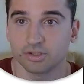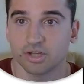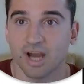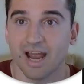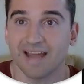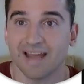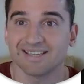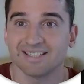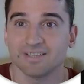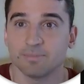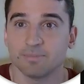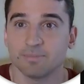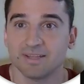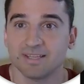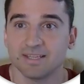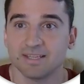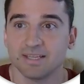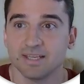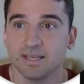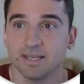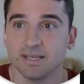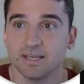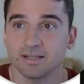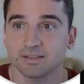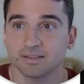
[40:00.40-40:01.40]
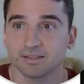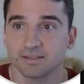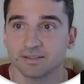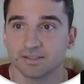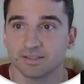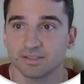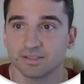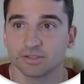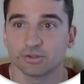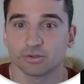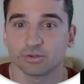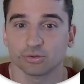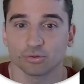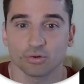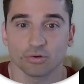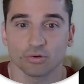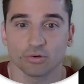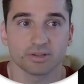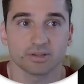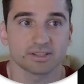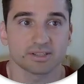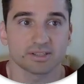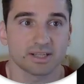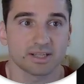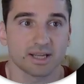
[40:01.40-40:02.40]
ChatGPT, just so
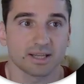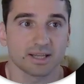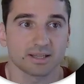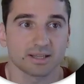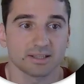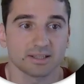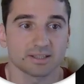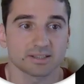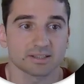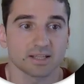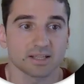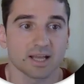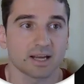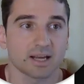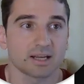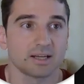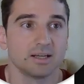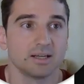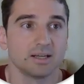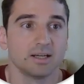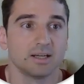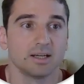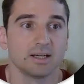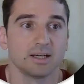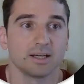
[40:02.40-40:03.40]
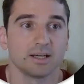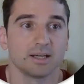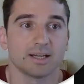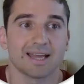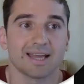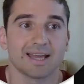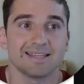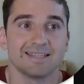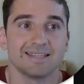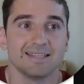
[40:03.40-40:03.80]
you understand, it's like an